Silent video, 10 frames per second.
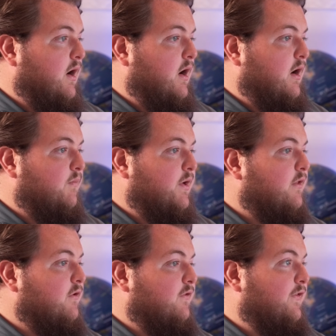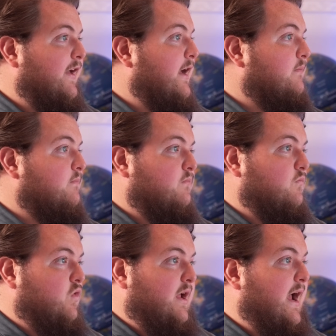But other than that,
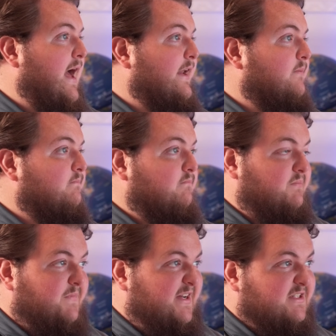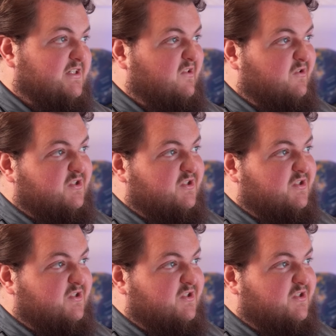we add it, and then it's another